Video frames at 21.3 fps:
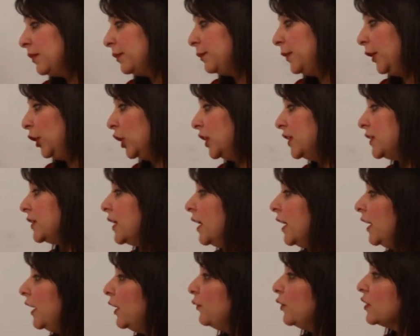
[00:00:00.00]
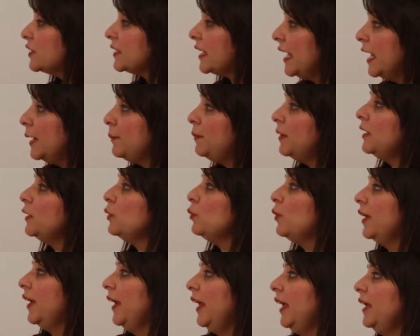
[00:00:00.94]
because he was able to
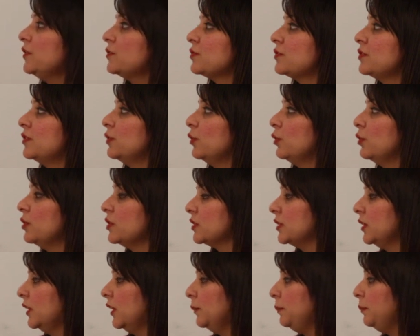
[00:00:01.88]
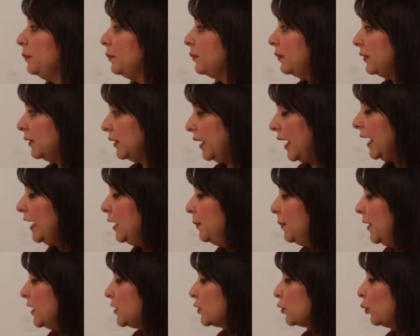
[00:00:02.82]
arrange those uh,
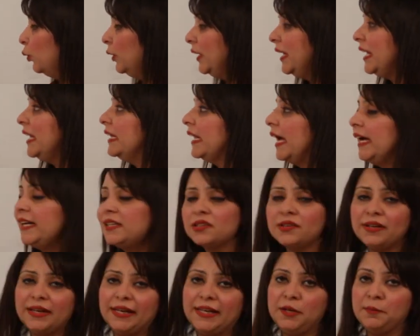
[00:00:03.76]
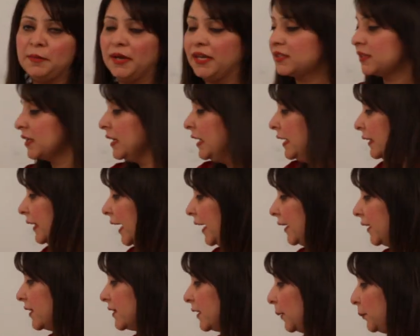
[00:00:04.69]
elements, only lighter elements,
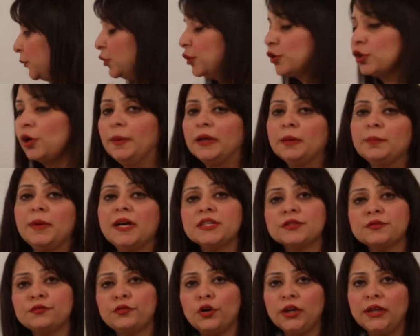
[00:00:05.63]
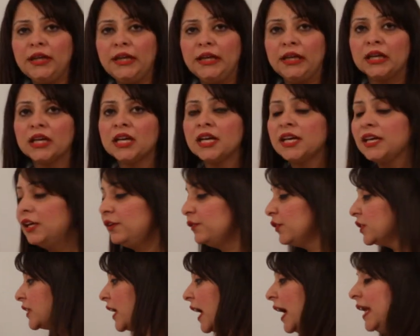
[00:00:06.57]
that is up to atomic mass forty. He
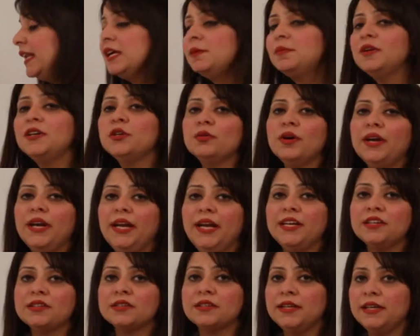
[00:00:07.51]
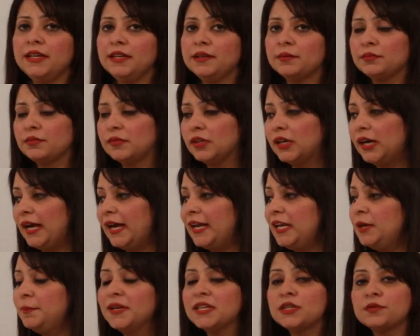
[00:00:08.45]
was unable to arrange the uh,
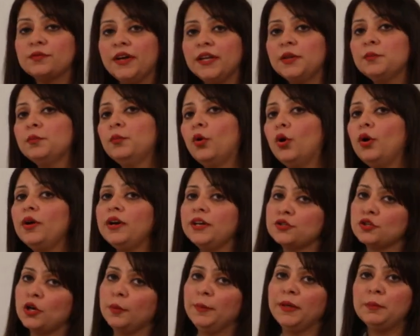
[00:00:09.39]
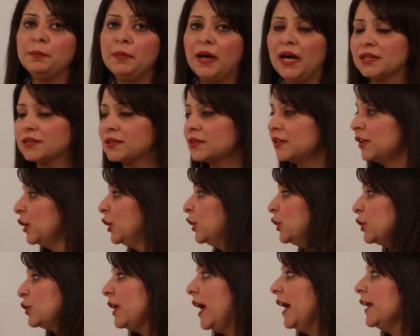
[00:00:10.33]
elements with more atomic mass.
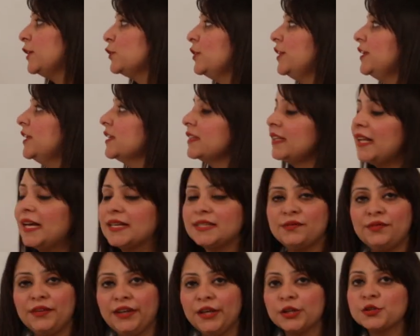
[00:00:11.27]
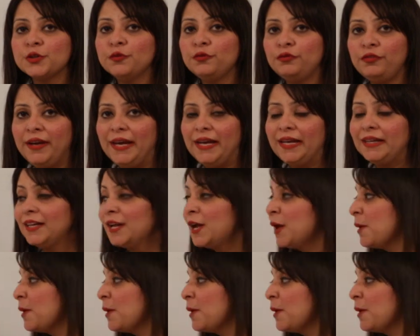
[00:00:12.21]
So actually this classification failed,